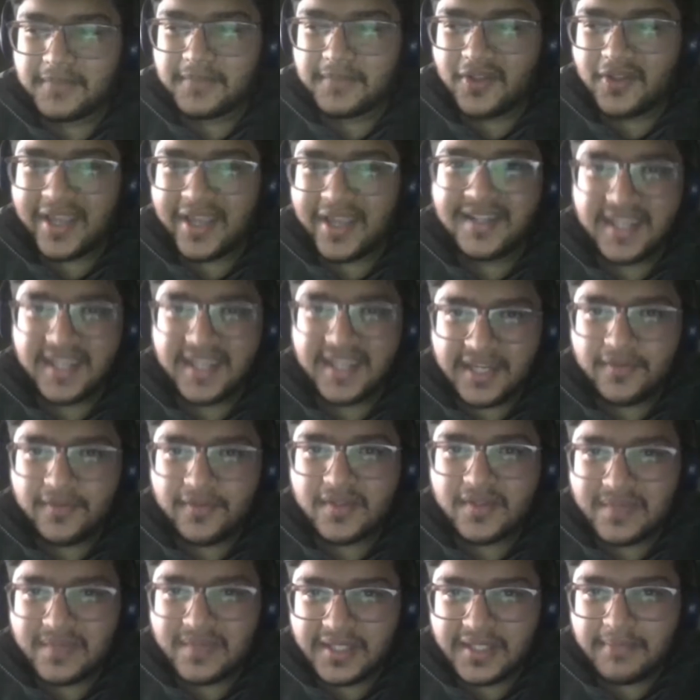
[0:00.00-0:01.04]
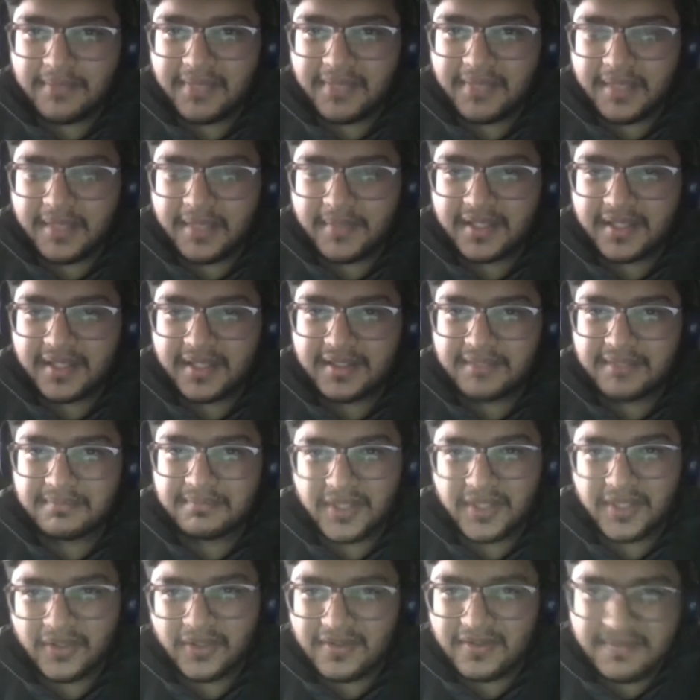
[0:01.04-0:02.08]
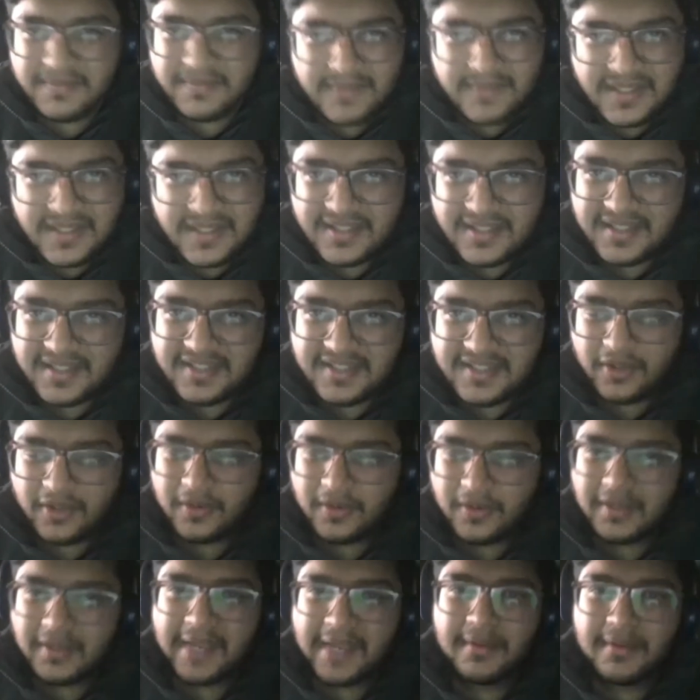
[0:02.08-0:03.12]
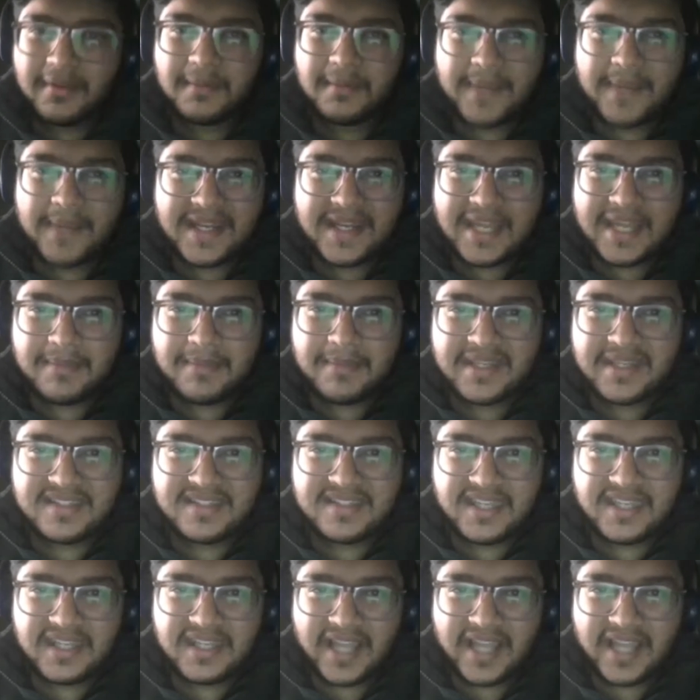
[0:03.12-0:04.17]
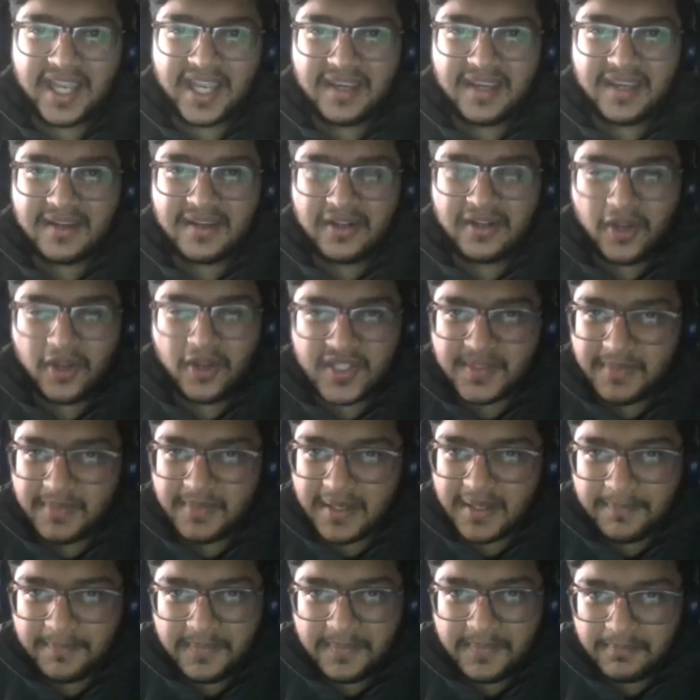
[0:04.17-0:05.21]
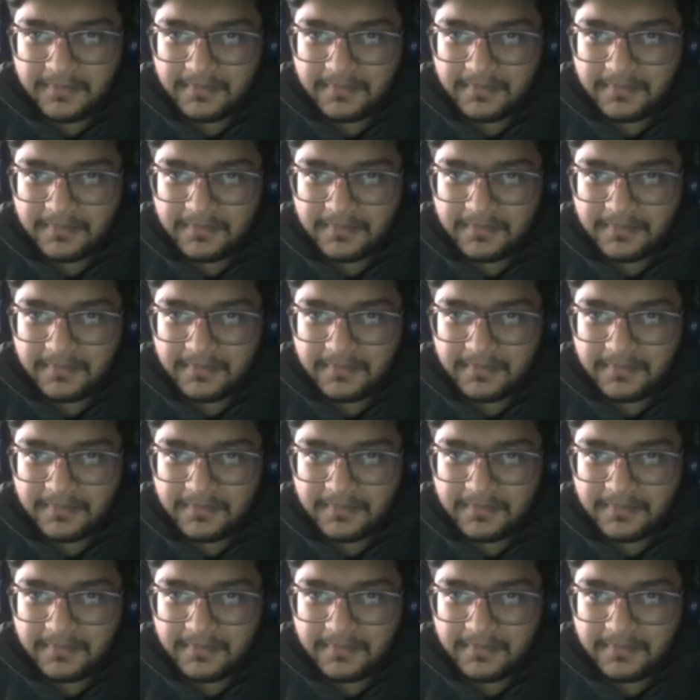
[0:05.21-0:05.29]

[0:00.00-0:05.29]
So I think it was within me, but, you know, since this whole pandemic scene, I lost my